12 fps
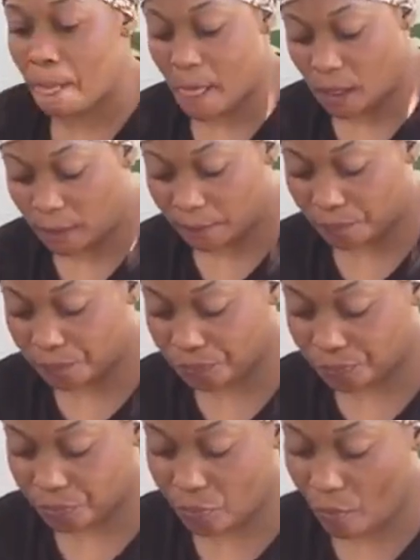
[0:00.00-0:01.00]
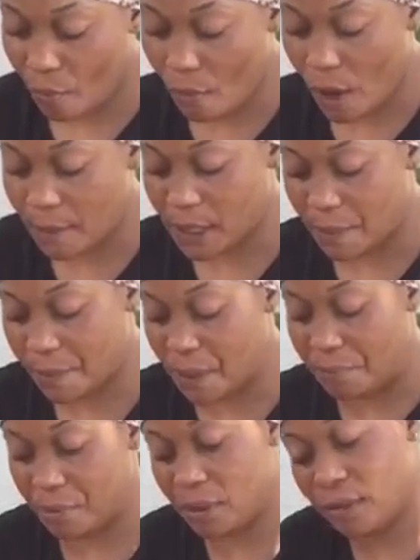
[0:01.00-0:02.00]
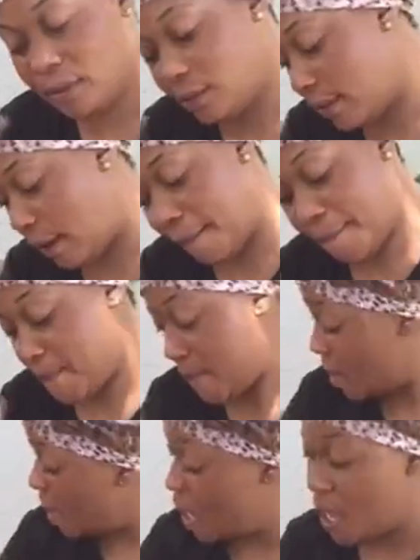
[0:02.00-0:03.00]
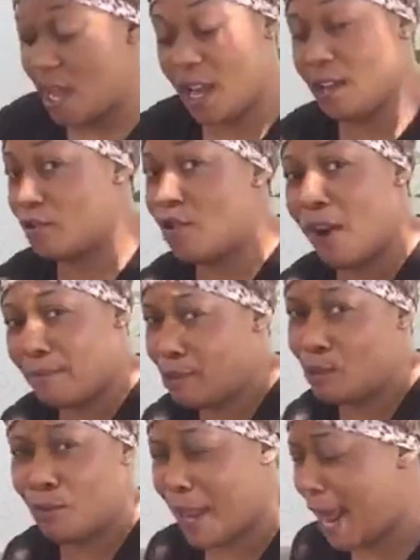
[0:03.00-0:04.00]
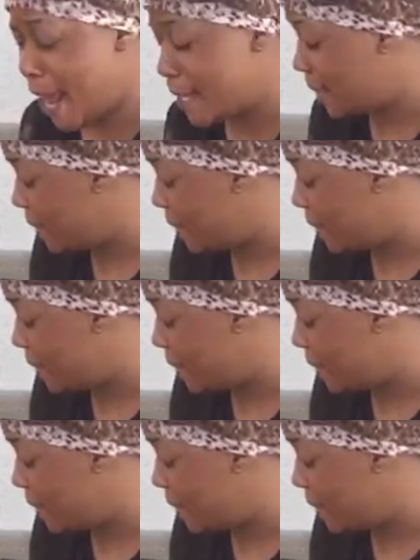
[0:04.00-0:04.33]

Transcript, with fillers: What's up, What's up people? Crab too nice.